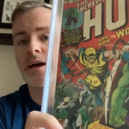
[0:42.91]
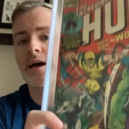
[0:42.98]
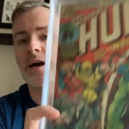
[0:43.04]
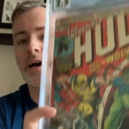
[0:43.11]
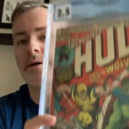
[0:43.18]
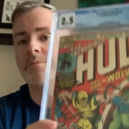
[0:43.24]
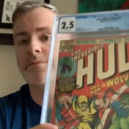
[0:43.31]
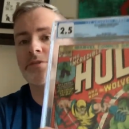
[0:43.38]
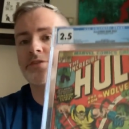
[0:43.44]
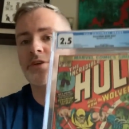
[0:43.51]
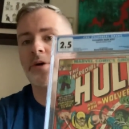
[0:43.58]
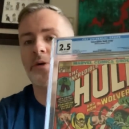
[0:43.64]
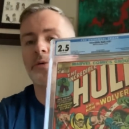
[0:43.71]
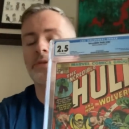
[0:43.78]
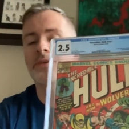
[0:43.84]

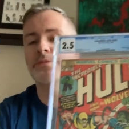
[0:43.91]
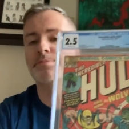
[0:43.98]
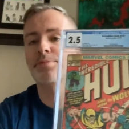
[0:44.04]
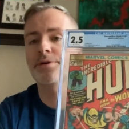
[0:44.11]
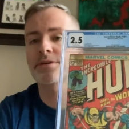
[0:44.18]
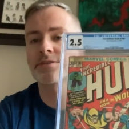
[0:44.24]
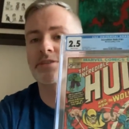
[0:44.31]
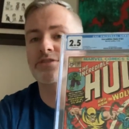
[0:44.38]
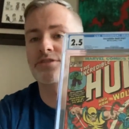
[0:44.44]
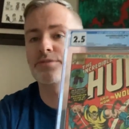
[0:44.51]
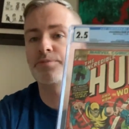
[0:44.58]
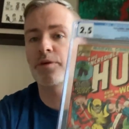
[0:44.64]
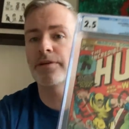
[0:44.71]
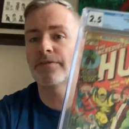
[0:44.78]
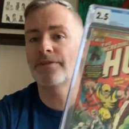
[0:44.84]
So this book, this
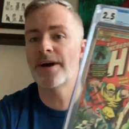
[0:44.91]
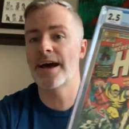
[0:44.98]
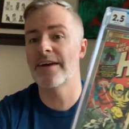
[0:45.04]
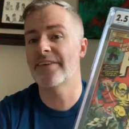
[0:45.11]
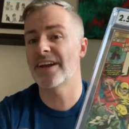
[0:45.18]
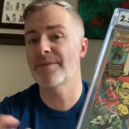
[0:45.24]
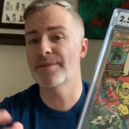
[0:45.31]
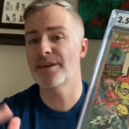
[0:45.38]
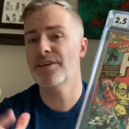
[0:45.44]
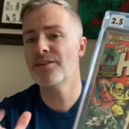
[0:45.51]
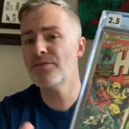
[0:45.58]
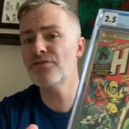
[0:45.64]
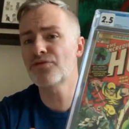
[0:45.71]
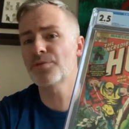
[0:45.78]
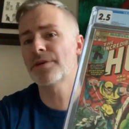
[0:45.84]
2.5, and I'm a
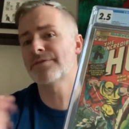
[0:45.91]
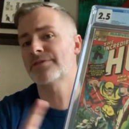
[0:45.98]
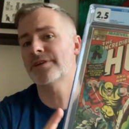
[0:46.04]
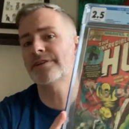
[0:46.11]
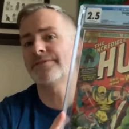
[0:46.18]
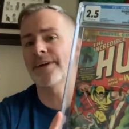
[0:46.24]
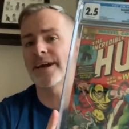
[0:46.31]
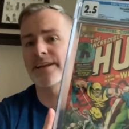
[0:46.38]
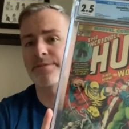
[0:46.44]
huge Wolverine fan.